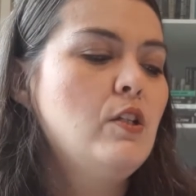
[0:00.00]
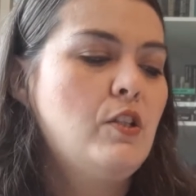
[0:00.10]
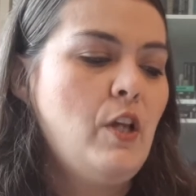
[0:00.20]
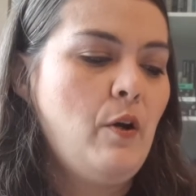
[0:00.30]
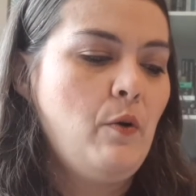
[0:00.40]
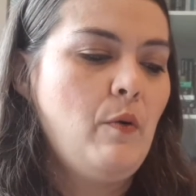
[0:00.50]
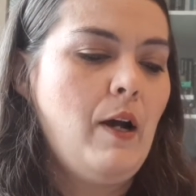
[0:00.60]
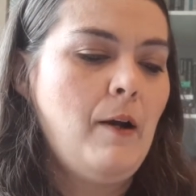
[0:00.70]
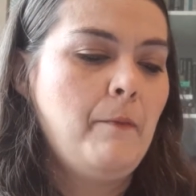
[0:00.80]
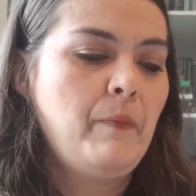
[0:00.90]
So
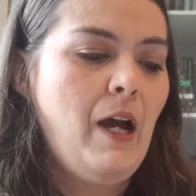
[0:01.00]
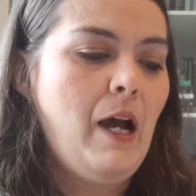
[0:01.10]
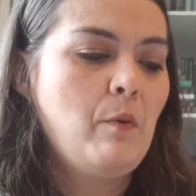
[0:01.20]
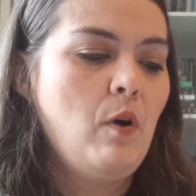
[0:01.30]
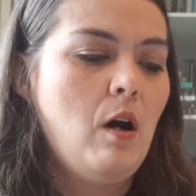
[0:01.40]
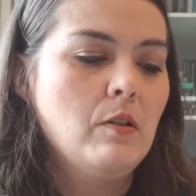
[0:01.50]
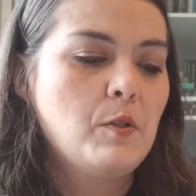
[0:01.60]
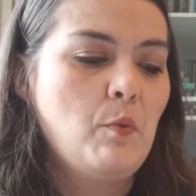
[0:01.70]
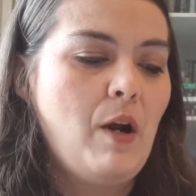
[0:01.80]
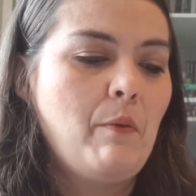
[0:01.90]
I will
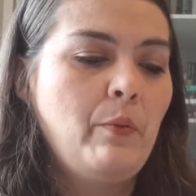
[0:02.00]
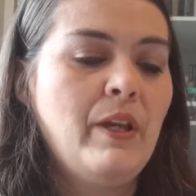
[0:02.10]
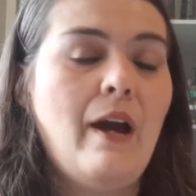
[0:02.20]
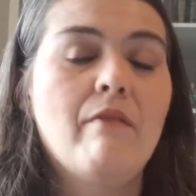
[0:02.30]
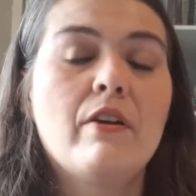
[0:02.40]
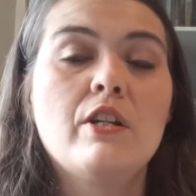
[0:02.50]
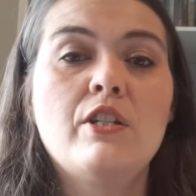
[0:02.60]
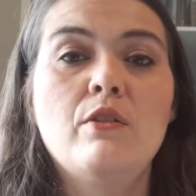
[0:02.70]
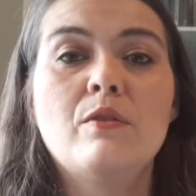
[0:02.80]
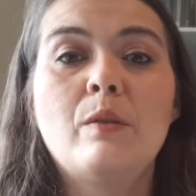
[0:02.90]
also probably have her
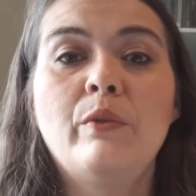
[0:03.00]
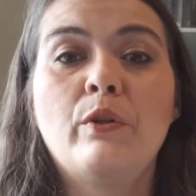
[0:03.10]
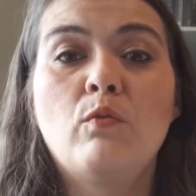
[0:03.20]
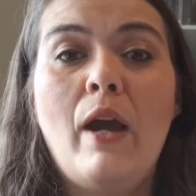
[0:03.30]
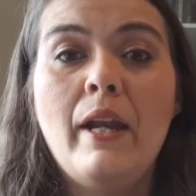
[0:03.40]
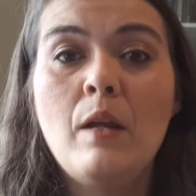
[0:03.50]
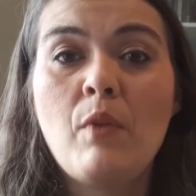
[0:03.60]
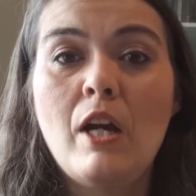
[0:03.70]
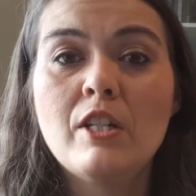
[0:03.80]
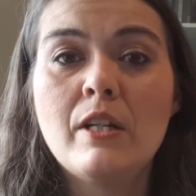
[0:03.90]
do some little writing
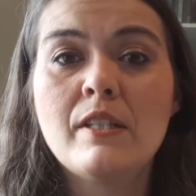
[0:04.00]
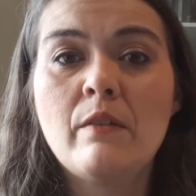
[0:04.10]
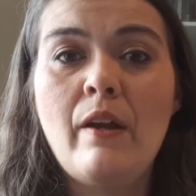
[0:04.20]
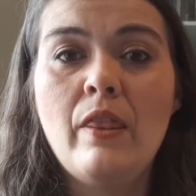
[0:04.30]
projects around